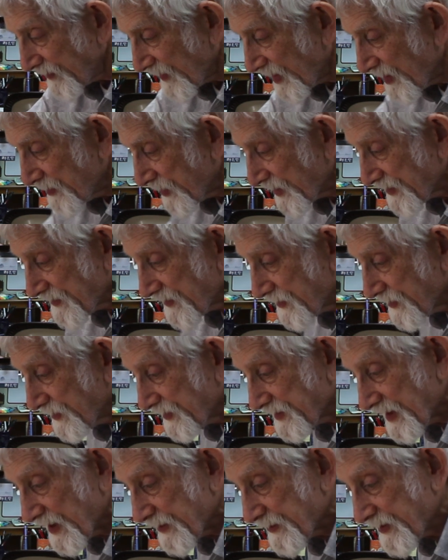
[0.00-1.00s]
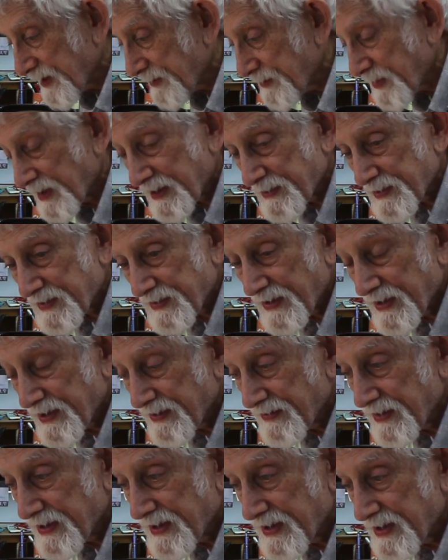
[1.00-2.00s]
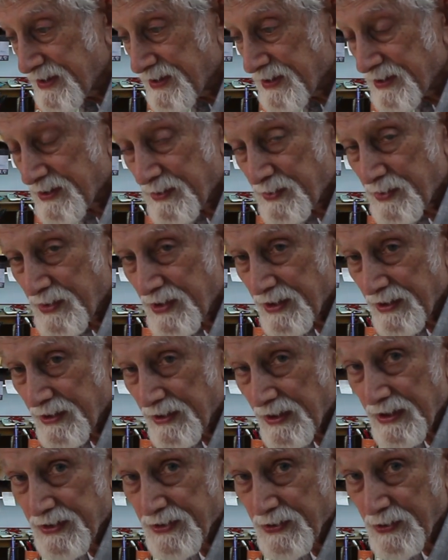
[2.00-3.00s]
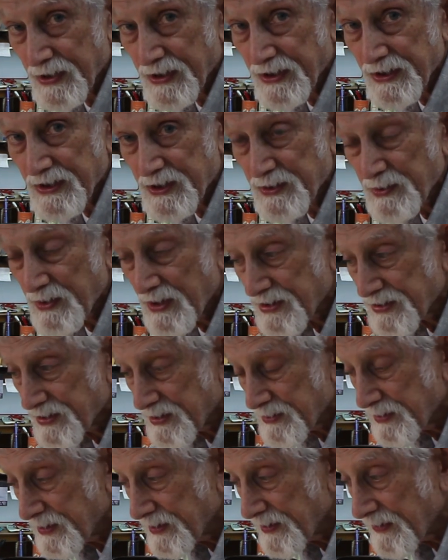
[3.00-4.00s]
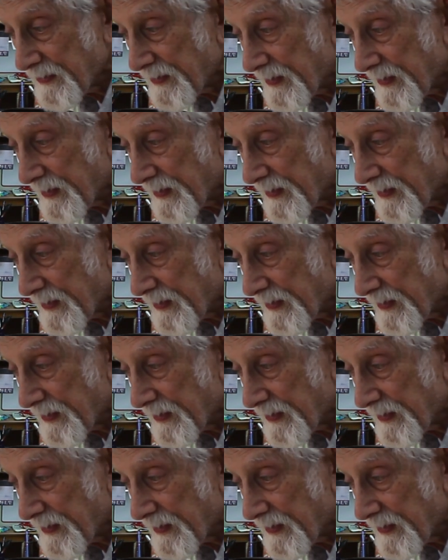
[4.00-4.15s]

but if you do it that way, it becomes very, very easy to print as quickly as possible.